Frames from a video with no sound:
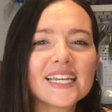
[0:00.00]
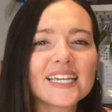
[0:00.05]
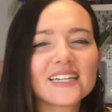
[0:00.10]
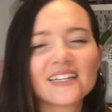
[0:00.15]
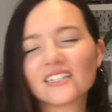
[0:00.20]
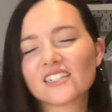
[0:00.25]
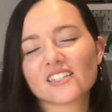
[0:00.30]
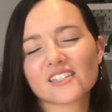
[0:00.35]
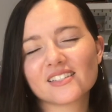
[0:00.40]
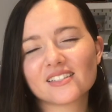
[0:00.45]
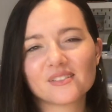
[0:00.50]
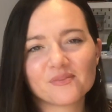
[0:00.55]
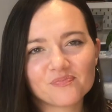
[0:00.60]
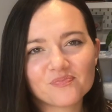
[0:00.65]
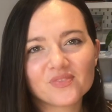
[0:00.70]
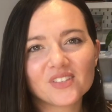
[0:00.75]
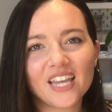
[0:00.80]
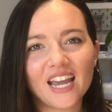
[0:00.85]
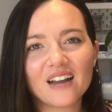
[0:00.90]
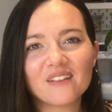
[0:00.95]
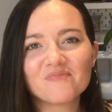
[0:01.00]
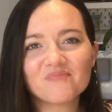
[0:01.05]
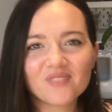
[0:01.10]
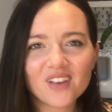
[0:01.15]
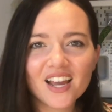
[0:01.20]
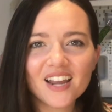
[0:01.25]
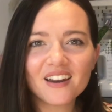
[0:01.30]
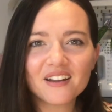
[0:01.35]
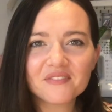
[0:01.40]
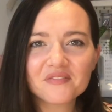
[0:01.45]
and I
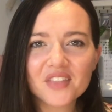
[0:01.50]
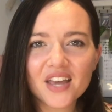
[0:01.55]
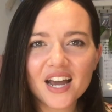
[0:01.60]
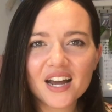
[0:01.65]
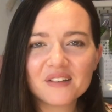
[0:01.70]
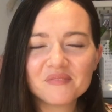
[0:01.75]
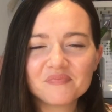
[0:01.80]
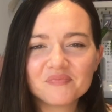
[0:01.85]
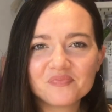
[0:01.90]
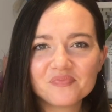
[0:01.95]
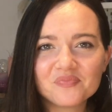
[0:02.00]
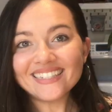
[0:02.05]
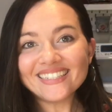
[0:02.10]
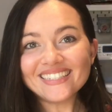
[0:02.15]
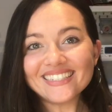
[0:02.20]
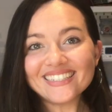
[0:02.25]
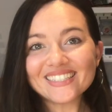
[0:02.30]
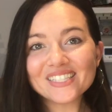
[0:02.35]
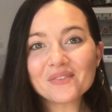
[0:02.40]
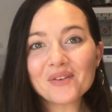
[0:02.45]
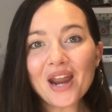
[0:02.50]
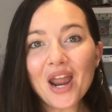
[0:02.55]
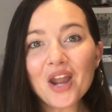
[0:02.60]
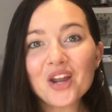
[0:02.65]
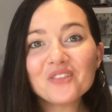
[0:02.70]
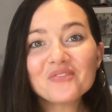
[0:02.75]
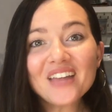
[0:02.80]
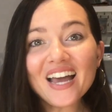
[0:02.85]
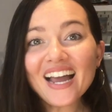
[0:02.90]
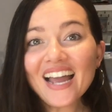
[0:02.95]
love that. So I
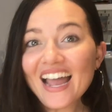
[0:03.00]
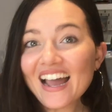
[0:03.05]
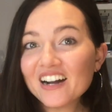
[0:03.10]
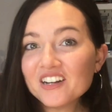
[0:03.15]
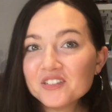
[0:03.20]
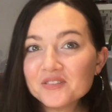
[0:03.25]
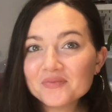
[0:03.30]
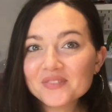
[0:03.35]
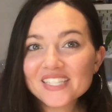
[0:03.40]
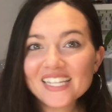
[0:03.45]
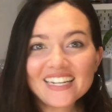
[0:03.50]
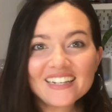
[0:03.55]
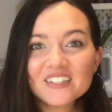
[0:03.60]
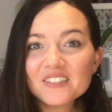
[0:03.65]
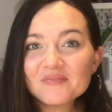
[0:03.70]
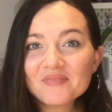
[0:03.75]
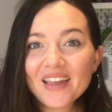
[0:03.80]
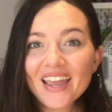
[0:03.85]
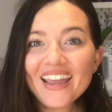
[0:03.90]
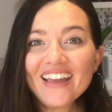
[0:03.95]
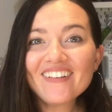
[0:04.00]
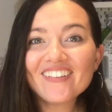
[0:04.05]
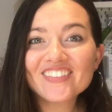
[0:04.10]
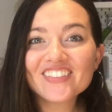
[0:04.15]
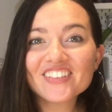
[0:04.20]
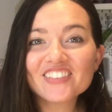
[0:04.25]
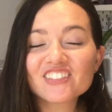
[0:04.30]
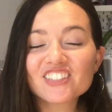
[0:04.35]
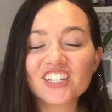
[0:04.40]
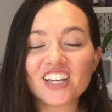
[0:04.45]
hope that helps a little bit on
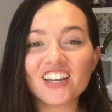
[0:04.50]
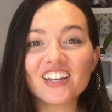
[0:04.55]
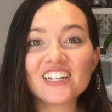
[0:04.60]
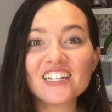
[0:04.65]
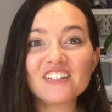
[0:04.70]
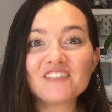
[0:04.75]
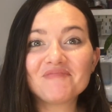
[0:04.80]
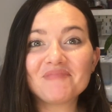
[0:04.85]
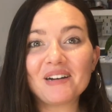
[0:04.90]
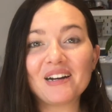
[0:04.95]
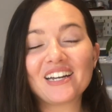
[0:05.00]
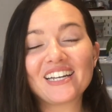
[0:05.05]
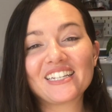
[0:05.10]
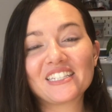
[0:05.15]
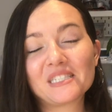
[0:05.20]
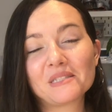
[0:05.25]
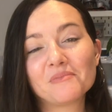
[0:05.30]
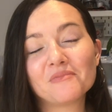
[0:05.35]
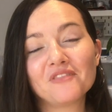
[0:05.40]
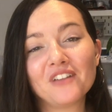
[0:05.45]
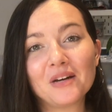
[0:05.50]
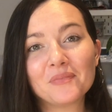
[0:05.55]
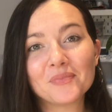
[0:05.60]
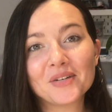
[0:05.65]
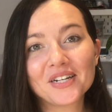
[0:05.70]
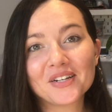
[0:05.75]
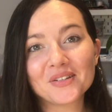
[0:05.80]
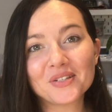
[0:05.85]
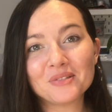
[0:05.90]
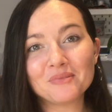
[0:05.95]
your journey of buying some
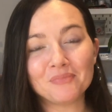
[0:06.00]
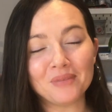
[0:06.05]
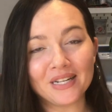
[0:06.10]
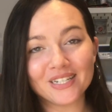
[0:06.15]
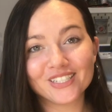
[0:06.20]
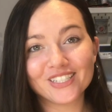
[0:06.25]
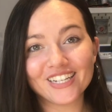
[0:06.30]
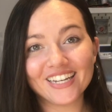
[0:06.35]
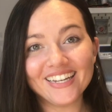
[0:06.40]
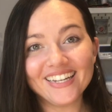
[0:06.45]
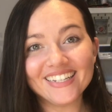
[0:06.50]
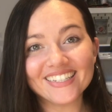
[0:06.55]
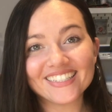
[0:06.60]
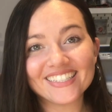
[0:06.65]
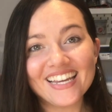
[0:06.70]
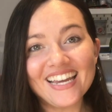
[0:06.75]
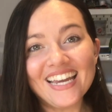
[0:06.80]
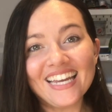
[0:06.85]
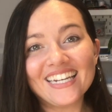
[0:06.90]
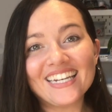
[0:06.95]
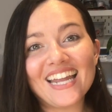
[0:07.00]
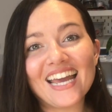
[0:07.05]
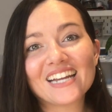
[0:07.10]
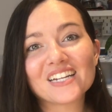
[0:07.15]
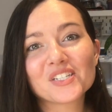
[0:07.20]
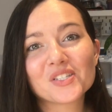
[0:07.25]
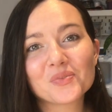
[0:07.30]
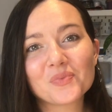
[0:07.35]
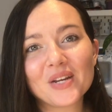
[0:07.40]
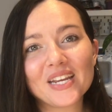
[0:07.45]
fabric on a budget.
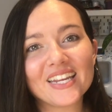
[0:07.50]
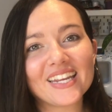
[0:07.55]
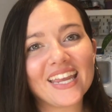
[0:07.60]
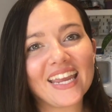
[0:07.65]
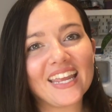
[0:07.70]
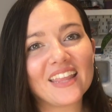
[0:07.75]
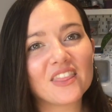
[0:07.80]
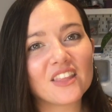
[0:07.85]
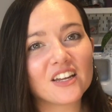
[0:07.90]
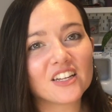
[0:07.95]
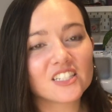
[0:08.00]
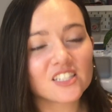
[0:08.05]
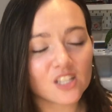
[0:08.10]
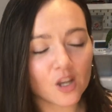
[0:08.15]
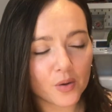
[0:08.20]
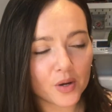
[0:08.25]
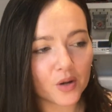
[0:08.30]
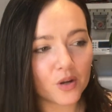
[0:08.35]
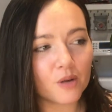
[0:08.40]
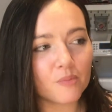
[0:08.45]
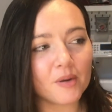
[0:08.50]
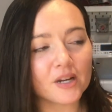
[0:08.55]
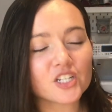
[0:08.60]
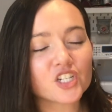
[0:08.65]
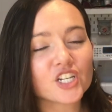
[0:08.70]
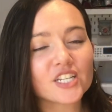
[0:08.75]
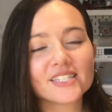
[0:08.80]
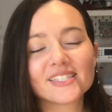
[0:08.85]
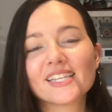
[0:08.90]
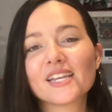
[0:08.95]
Next week in the Sewing on a
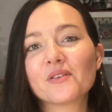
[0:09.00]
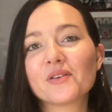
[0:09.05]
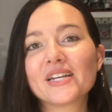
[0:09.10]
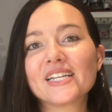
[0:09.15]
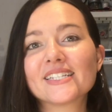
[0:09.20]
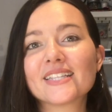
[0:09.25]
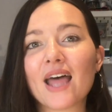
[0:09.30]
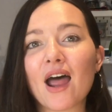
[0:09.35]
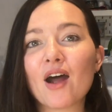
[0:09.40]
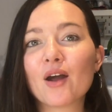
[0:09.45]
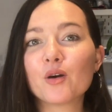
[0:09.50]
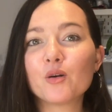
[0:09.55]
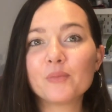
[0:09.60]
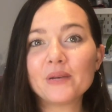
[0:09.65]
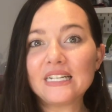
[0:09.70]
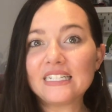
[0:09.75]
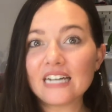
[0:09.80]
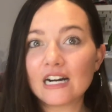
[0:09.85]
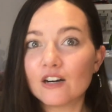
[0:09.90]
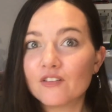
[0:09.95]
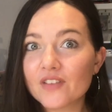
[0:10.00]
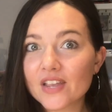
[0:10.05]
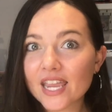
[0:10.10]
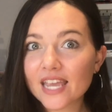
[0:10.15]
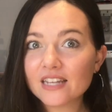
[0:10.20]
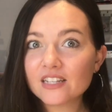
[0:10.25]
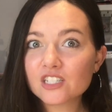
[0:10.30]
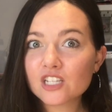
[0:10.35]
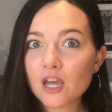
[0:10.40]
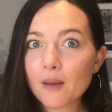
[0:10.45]
Budget series, I will be delving
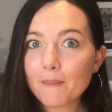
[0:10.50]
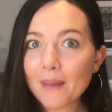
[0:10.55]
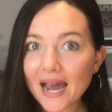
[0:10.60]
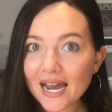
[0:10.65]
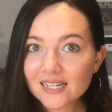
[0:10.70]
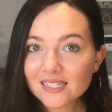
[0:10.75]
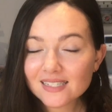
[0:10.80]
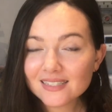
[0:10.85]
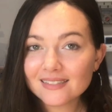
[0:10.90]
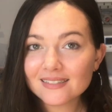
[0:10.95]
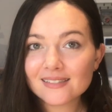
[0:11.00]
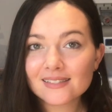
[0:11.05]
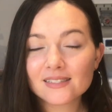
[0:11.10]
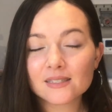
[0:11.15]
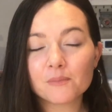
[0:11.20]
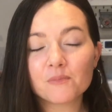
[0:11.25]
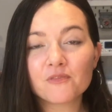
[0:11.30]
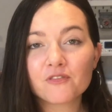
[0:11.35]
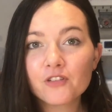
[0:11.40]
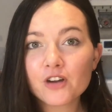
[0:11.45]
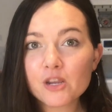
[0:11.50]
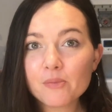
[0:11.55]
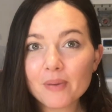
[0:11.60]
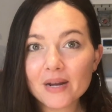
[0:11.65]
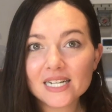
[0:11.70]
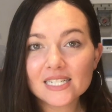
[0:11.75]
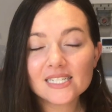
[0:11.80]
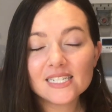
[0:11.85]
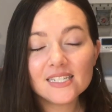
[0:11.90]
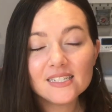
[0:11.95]
into patterns, some free
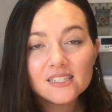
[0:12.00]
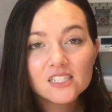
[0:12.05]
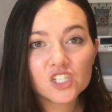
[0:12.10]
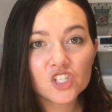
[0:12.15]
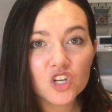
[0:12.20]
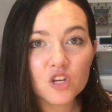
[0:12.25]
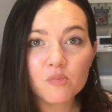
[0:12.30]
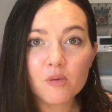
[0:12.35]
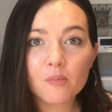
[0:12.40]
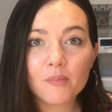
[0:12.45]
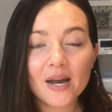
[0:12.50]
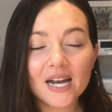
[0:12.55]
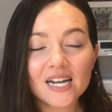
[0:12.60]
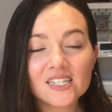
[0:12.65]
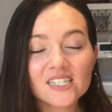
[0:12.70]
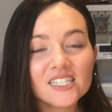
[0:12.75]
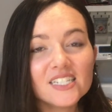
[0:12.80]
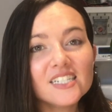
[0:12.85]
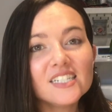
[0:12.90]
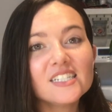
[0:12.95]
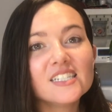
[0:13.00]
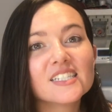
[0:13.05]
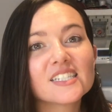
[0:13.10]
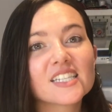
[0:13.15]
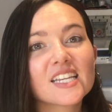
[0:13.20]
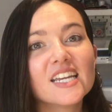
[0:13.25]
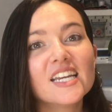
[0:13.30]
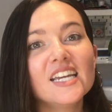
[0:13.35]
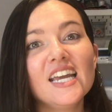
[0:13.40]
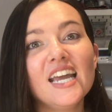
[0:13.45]
patterns, cheaper patterns,
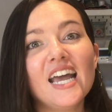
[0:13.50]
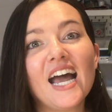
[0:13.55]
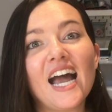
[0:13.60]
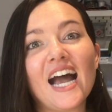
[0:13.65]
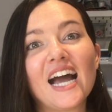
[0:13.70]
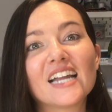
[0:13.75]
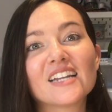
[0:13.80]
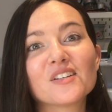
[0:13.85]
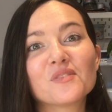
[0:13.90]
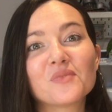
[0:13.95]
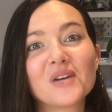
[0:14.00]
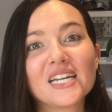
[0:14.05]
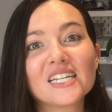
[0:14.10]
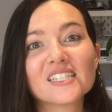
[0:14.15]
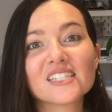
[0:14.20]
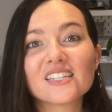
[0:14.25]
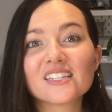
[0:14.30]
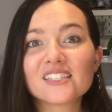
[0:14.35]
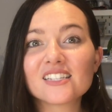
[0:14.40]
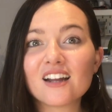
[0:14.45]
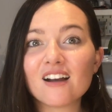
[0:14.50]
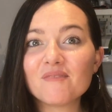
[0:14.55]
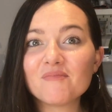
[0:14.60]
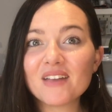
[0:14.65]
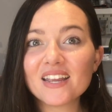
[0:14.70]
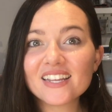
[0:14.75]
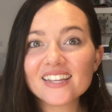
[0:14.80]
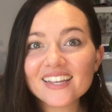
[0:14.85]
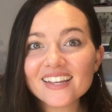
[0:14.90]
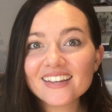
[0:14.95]
and ways to start
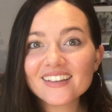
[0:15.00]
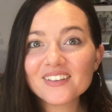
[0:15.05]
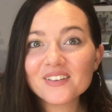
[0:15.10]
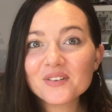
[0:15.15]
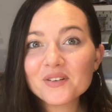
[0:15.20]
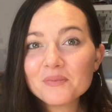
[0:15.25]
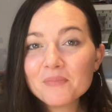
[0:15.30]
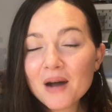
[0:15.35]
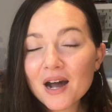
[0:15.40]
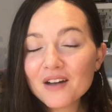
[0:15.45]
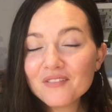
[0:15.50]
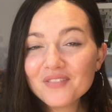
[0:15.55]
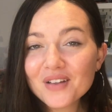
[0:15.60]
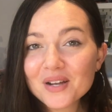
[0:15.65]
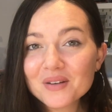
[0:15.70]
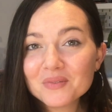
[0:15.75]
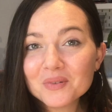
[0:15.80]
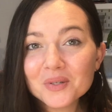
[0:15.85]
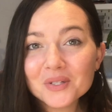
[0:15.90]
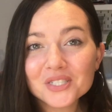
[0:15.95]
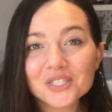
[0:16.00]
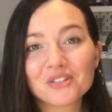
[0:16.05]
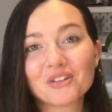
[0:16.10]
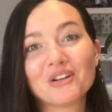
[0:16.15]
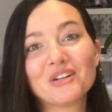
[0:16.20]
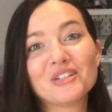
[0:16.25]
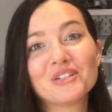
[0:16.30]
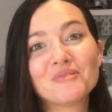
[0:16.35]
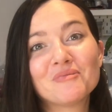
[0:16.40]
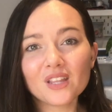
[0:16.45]
making your perfect
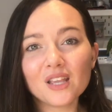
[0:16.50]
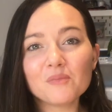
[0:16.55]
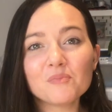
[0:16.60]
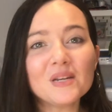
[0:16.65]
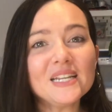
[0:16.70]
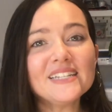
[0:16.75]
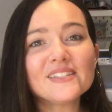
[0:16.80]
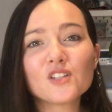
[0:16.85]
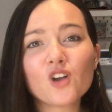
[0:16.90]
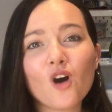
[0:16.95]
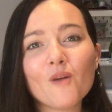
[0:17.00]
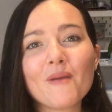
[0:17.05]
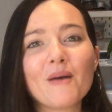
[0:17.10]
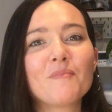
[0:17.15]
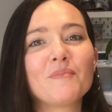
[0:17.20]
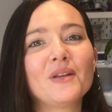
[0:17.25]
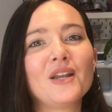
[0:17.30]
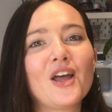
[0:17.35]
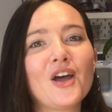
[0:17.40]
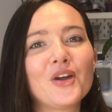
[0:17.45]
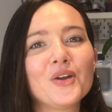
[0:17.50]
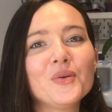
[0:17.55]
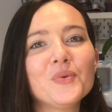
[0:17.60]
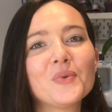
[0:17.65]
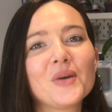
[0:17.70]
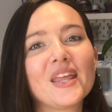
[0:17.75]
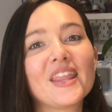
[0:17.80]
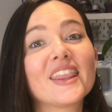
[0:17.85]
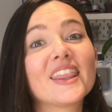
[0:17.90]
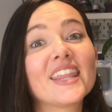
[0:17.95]
wardrobe. Please comment below
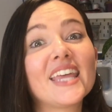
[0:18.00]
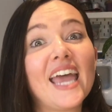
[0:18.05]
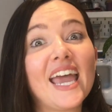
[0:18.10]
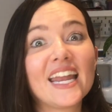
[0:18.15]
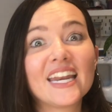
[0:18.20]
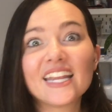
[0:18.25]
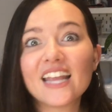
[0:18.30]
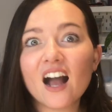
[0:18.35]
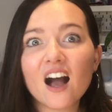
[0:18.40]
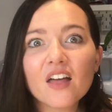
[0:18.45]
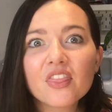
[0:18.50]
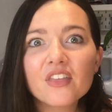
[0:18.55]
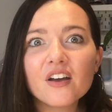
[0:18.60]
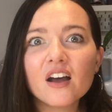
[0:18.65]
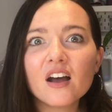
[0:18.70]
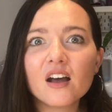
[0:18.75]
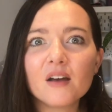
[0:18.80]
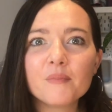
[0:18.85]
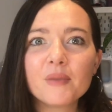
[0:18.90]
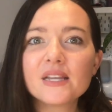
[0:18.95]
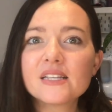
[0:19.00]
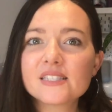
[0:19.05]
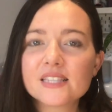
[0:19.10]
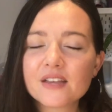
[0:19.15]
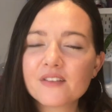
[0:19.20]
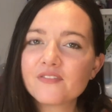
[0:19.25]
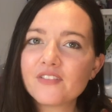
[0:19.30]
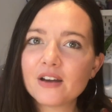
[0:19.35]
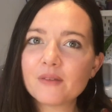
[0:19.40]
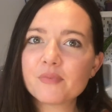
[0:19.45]
with any other
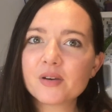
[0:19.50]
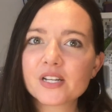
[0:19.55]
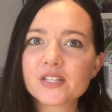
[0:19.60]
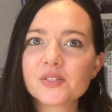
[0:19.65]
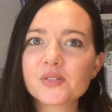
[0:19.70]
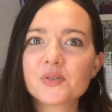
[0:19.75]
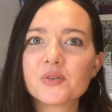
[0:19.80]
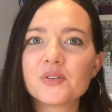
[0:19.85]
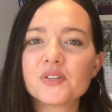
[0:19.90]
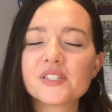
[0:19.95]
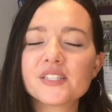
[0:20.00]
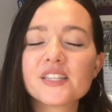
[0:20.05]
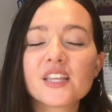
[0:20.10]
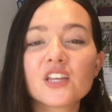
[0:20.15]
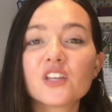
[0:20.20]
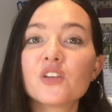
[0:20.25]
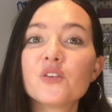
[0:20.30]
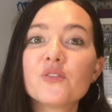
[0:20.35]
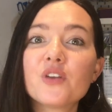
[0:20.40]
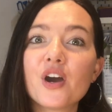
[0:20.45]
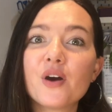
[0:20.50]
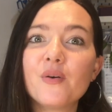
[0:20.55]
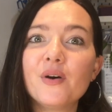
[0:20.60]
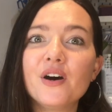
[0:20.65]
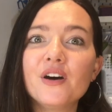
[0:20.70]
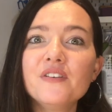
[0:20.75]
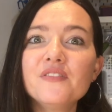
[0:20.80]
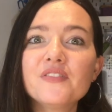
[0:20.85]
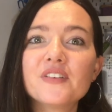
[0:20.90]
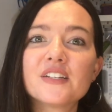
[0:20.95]
amazing fabric stores that you know
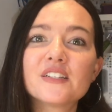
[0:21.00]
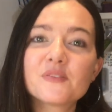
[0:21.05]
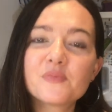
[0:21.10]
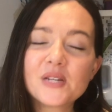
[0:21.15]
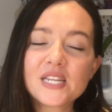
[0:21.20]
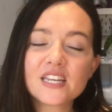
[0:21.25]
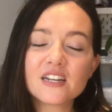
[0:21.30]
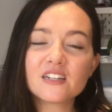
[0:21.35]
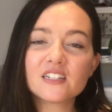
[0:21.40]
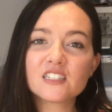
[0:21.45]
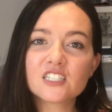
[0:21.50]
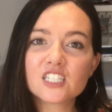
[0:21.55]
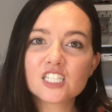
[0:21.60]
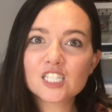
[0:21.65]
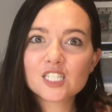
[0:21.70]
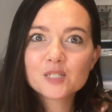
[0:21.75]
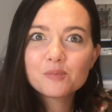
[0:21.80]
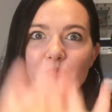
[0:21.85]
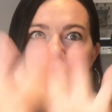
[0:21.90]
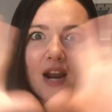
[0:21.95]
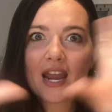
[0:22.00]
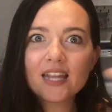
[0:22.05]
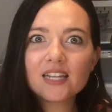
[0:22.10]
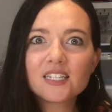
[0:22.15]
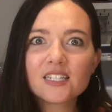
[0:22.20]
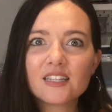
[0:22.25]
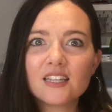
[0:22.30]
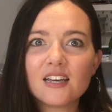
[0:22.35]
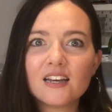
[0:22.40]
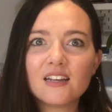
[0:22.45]
of, and we can spread
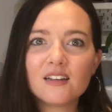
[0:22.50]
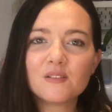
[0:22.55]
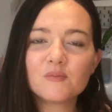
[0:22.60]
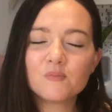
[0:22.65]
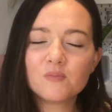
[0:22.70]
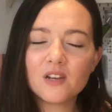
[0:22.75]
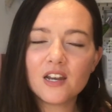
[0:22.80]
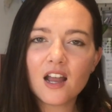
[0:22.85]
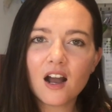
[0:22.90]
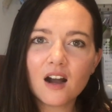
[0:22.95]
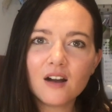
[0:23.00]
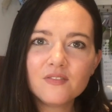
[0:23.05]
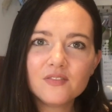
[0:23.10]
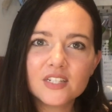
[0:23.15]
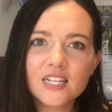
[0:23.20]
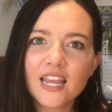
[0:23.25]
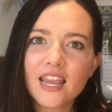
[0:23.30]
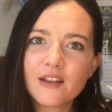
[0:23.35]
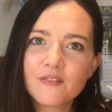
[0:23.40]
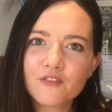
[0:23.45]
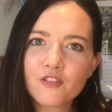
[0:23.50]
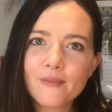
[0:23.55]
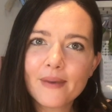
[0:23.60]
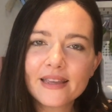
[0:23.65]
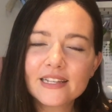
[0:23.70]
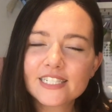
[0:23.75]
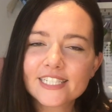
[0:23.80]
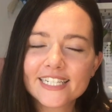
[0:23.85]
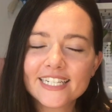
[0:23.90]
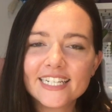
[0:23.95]
the love and
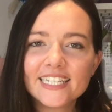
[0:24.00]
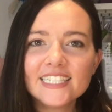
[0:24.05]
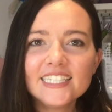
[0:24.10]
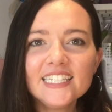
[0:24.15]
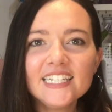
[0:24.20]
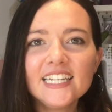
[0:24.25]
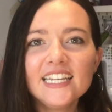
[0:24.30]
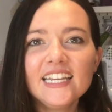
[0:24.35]
information.